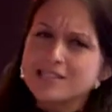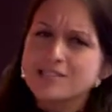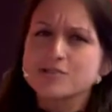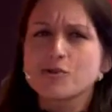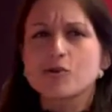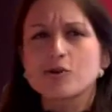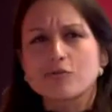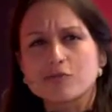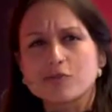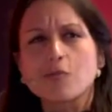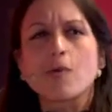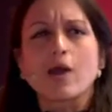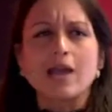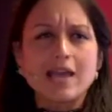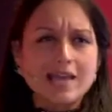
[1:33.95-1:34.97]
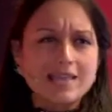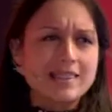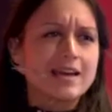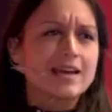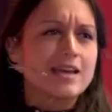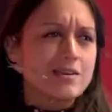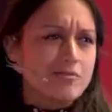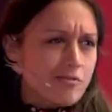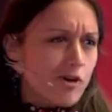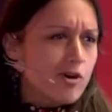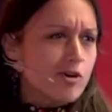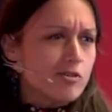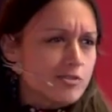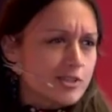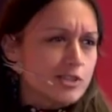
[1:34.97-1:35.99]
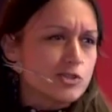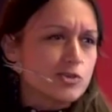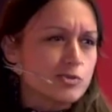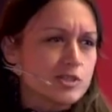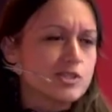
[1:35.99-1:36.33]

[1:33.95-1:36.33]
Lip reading: sort of the way that I evolved into